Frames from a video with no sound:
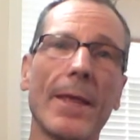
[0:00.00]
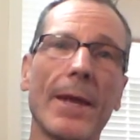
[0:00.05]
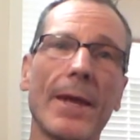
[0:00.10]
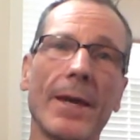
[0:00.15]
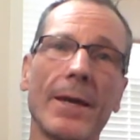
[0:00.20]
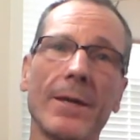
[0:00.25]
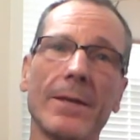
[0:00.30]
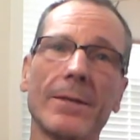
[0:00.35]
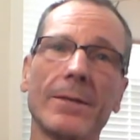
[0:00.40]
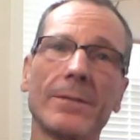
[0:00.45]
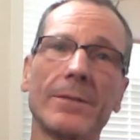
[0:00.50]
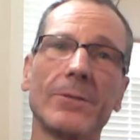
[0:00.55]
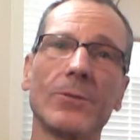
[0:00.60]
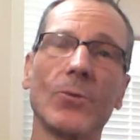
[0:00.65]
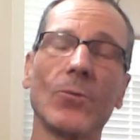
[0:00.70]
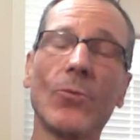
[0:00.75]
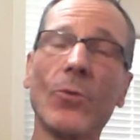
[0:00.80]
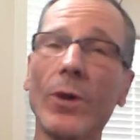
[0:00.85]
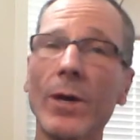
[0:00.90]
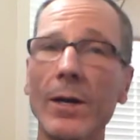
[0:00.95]
And
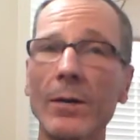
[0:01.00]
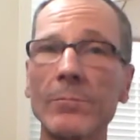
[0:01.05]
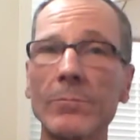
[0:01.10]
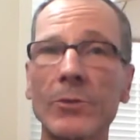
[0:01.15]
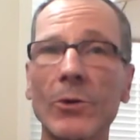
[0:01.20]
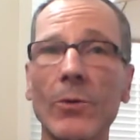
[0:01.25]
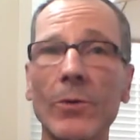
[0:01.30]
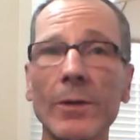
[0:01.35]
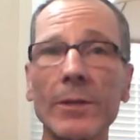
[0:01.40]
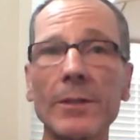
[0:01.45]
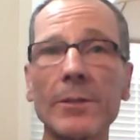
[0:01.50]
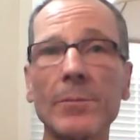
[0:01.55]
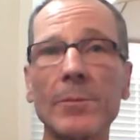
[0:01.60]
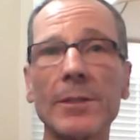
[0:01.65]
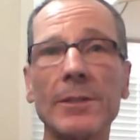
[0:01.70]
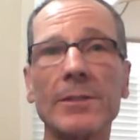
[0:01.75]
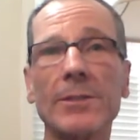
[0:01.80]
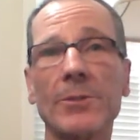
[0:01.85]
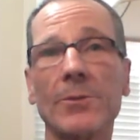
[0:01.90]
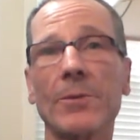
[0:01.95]
what I'm going to
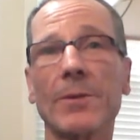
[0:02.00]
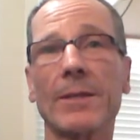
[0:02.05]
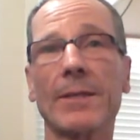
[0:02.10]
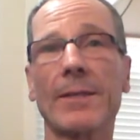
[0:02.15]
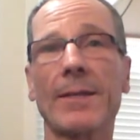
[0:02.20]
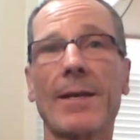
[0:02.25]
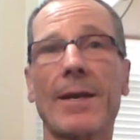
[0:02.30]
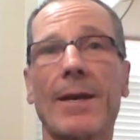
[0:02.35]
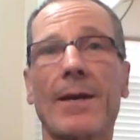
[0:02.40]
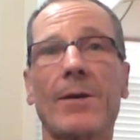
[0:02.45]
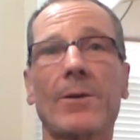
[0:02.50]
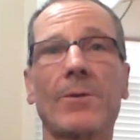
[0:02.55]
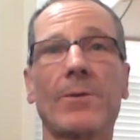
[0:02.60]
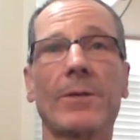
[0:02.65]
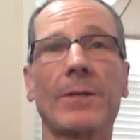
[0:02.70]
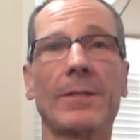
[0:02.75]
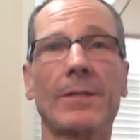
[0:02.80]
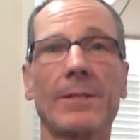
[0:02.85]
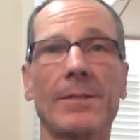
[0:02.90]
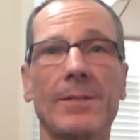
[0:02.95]
be doing now
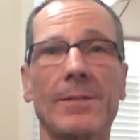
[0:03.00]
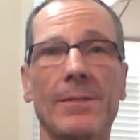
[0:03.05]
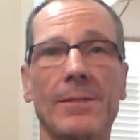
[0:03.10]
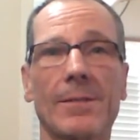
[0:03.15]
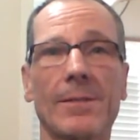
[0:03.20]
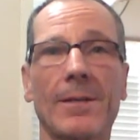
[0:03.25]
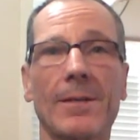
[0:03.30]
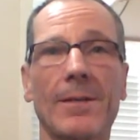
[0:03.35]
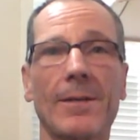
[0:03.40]
is